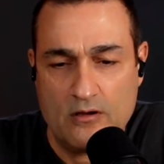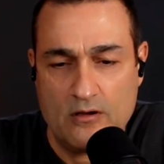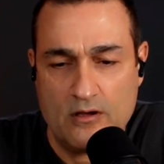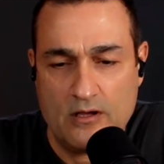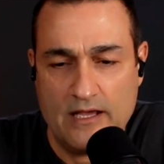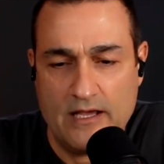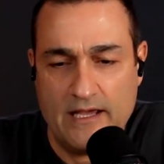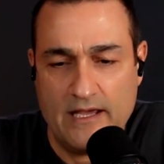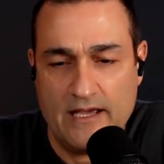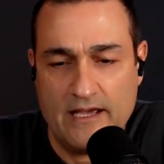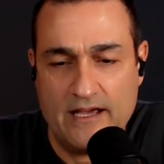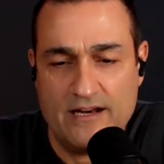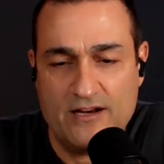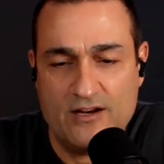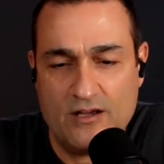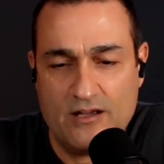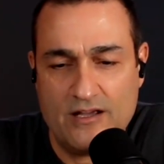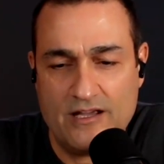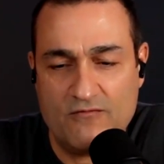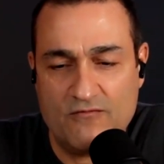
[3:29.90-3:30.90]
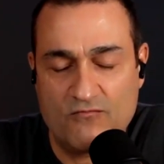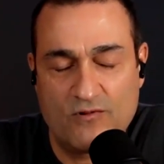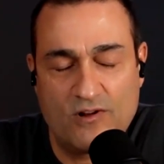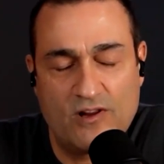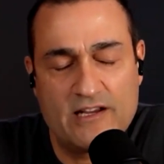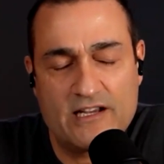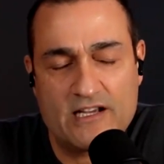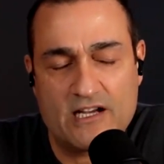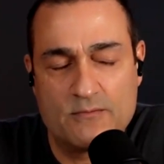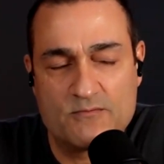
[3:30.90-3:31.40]
And it
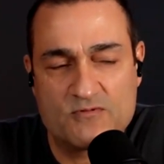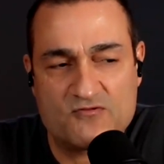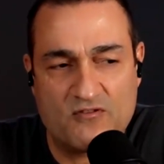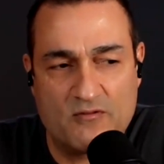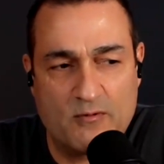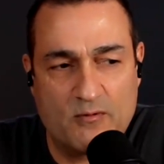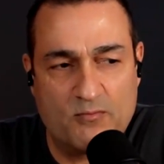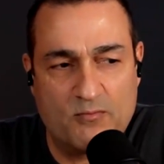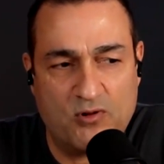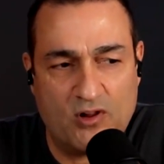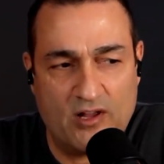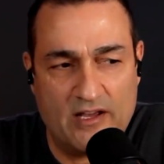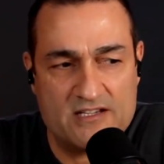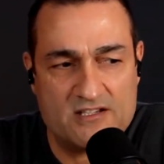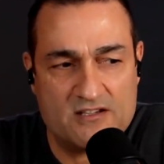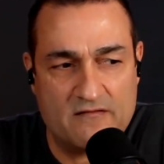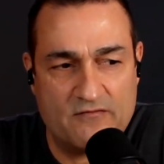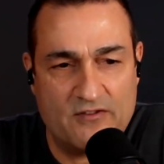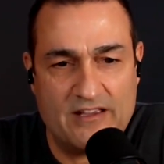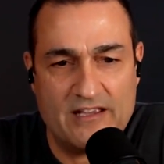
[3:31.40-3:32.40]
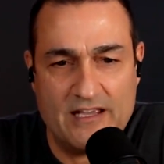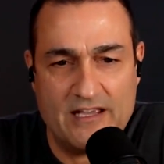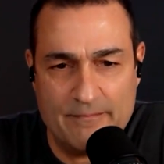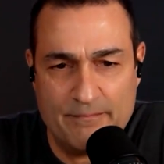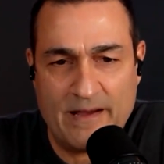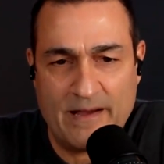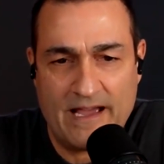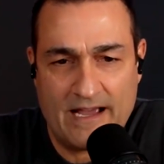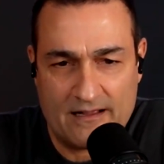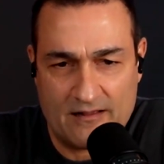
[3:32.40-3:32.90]
really comes from a place of the
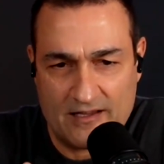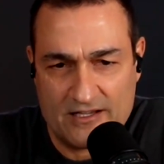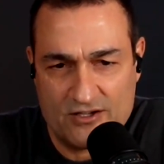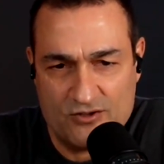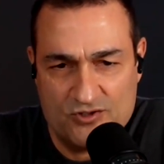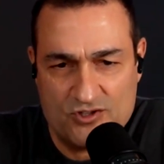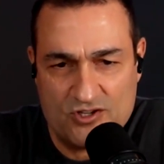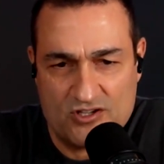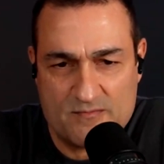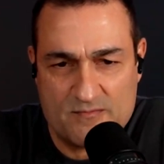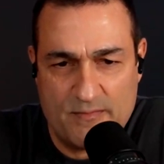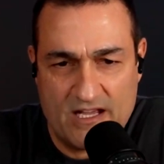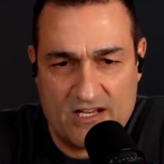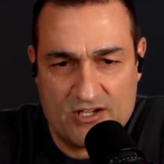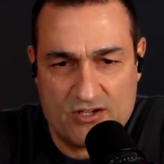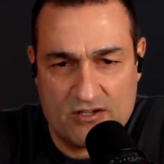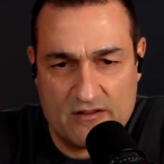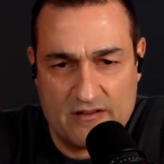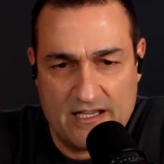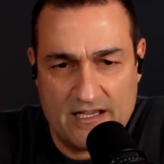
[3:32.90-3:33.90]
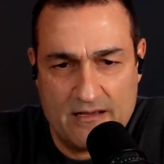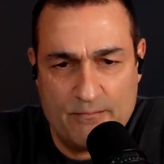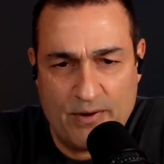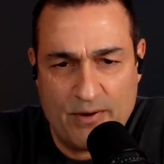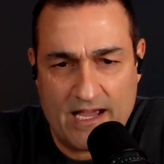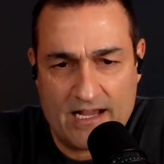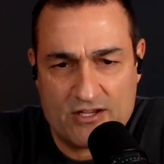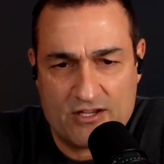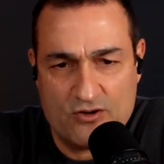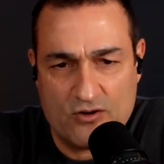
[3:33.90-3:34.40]
impact, like you just mentioned, the
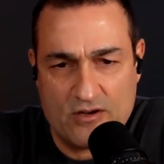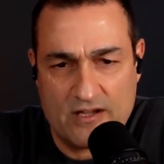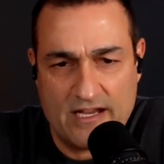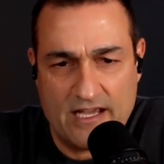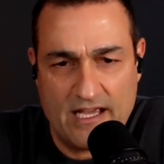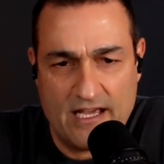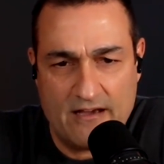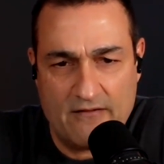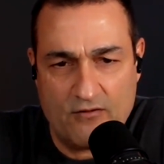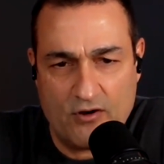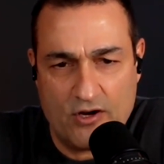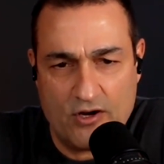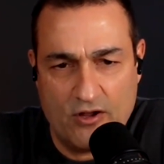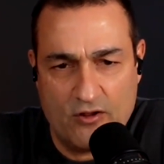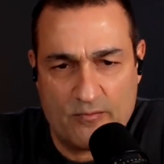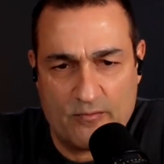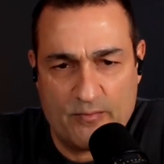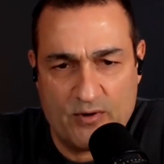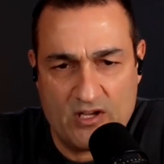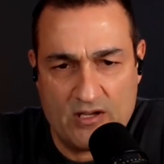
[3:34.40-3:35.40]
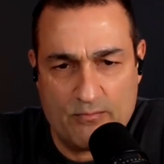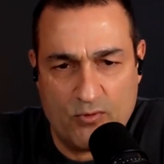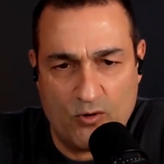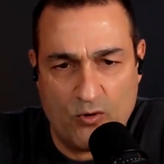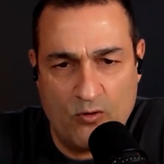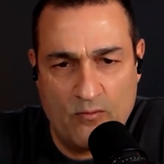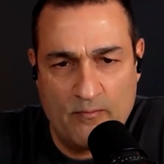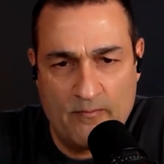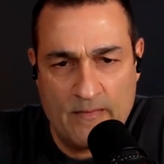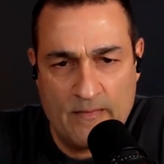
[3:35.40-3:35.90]
impact you can have on other
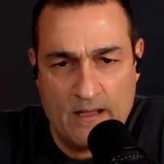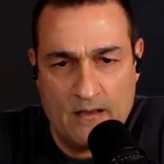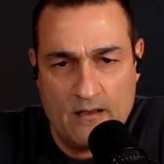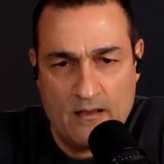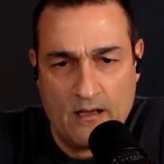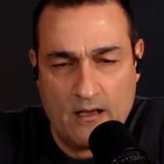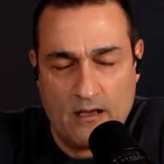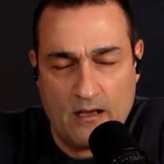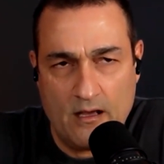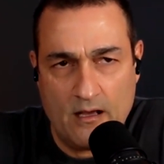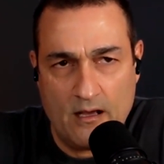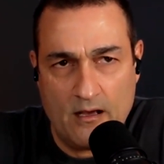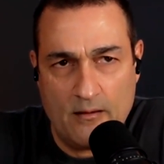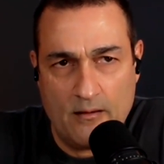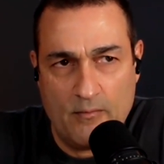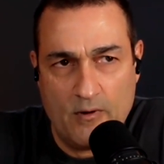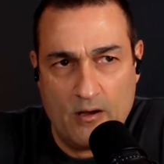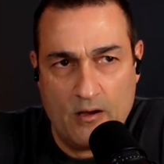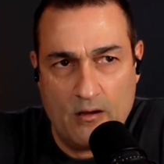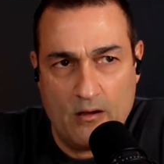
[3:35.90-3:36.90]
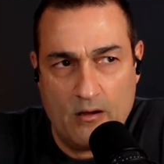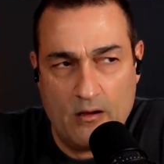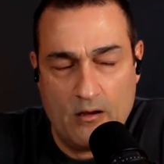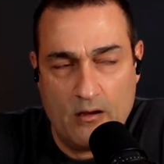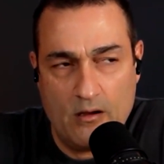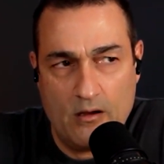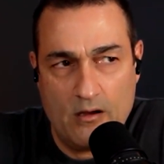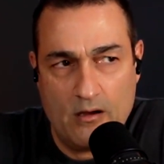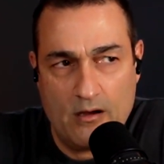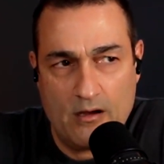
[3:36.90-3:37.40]
people.
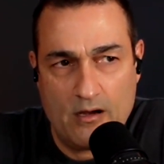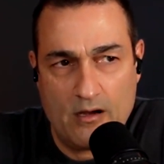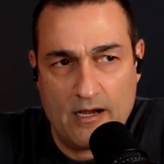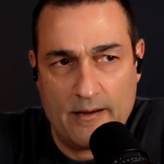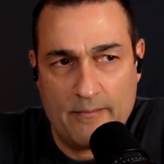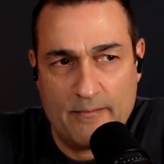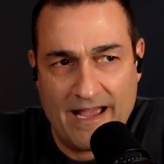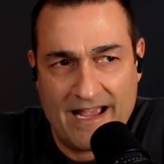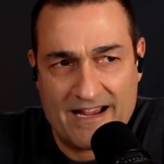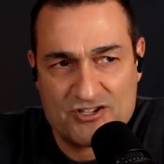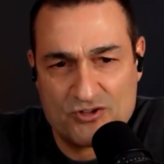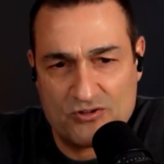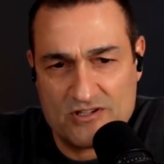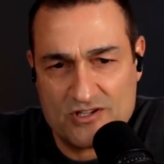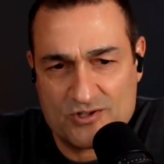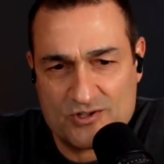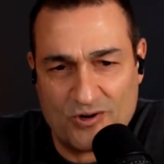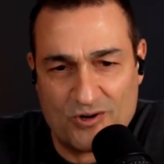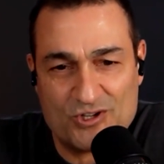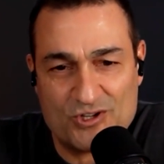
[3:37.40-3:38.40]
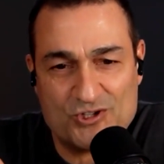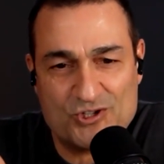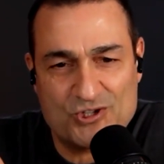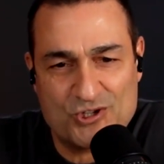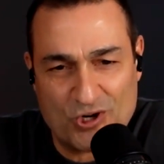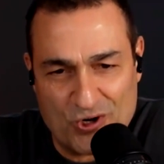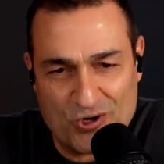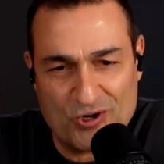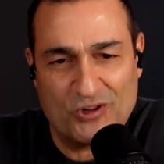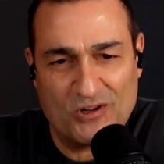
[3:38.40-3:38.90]
I'm actually started
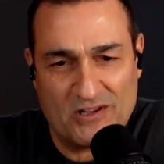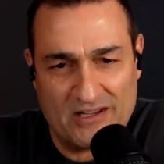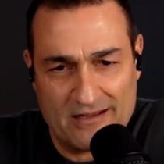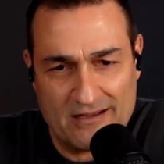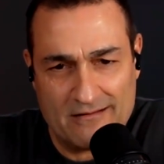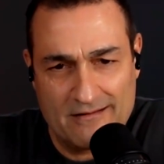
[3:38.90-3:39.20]
journaling